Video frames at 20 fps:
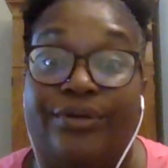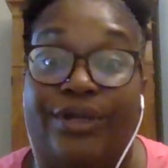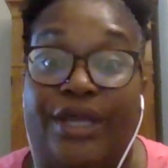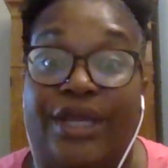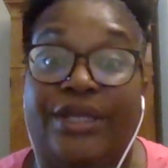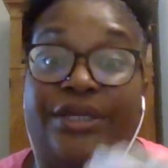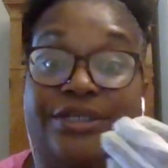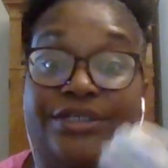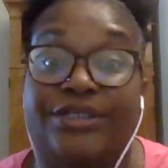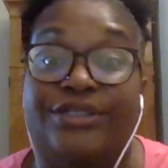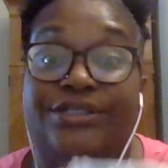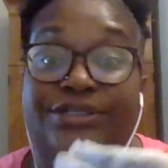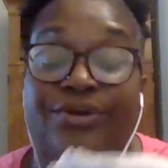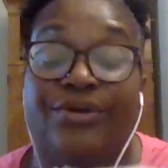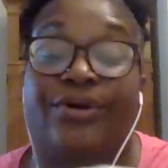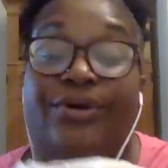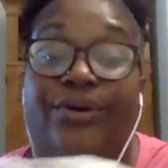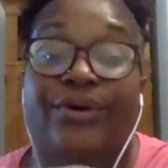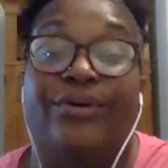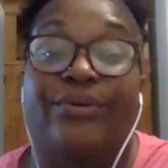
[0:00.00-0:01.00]
The energy is
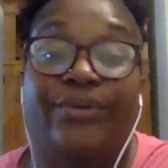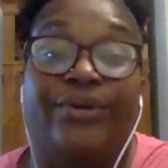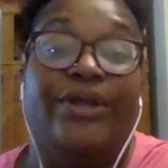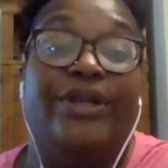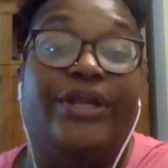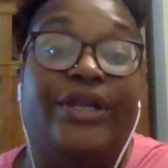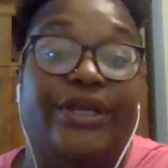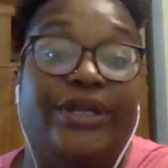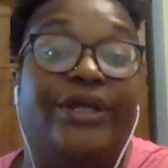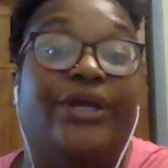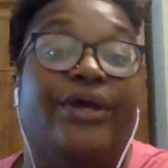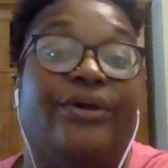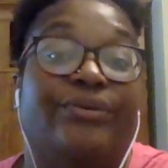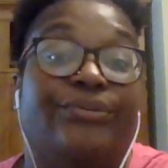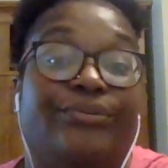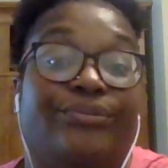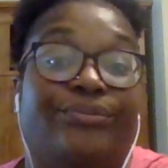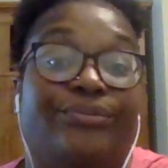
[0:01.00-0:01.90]
going to go where it need to go.